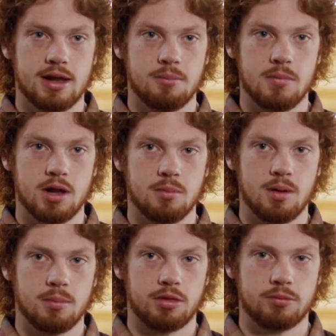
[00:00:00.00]
at a
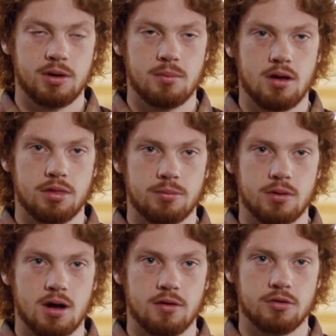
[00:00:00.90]
minimum a 3-month
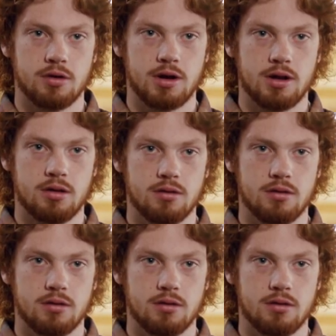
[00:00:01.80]
recovery